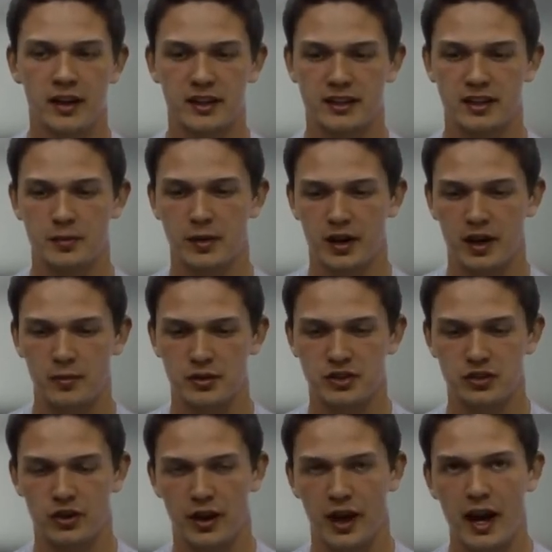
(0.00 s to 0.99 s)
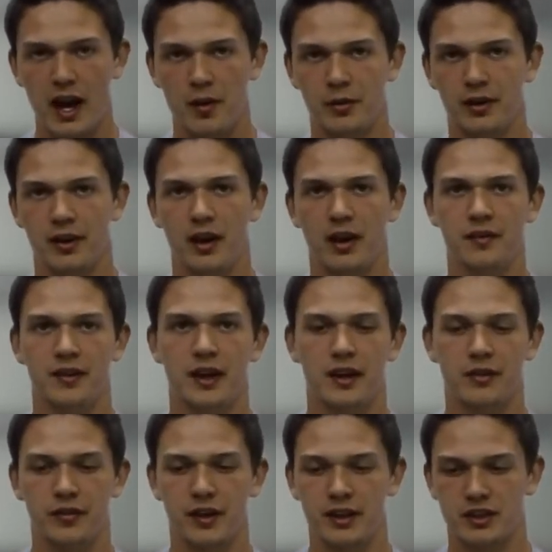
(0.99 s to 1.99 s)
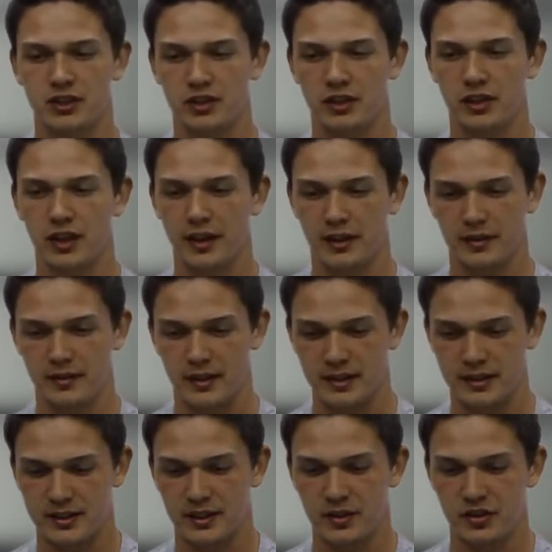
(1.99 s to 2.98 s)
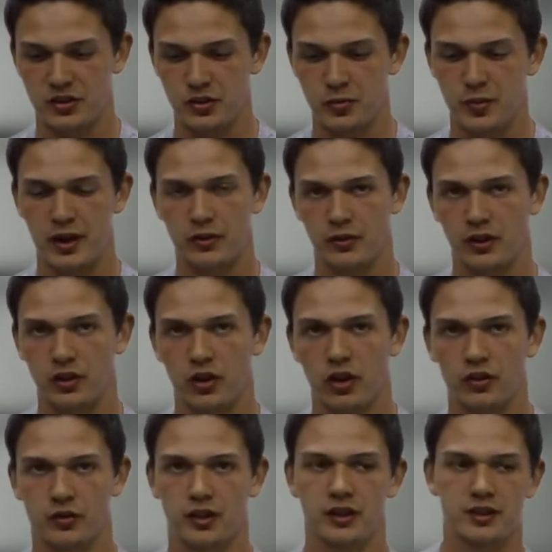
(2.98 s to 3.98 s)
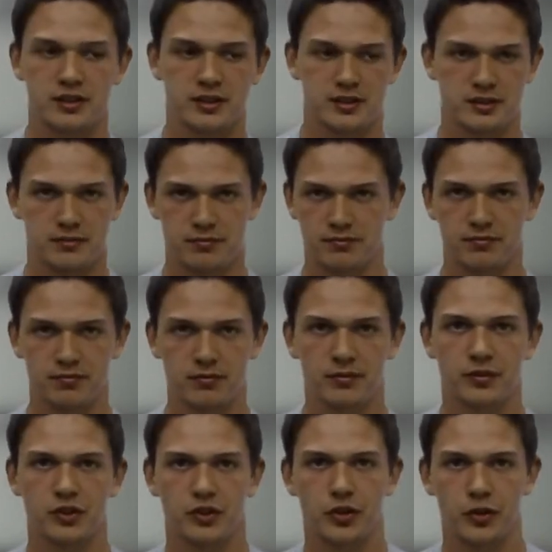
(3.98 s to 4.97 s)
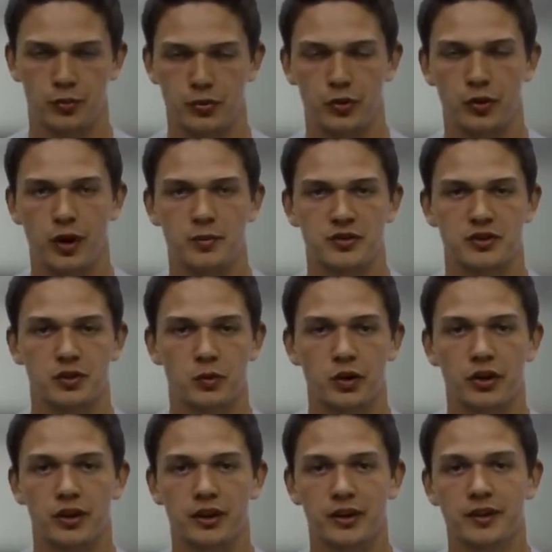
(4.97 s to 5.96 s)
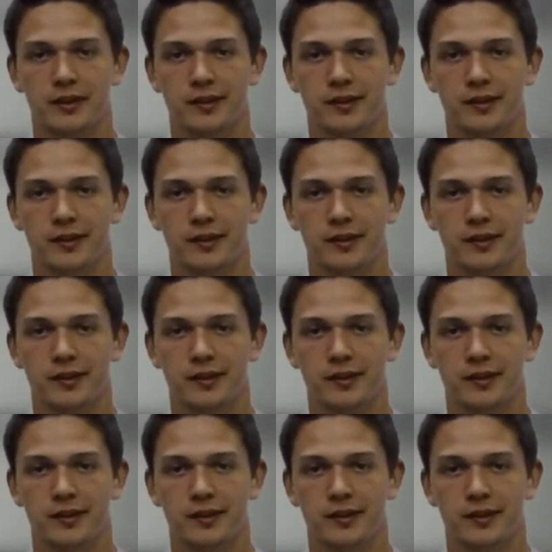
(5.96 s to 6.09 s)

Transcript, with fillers: it's gonna become a strong habit and then eventually like it's gonna do you better in the long run because your, their program's gonna work.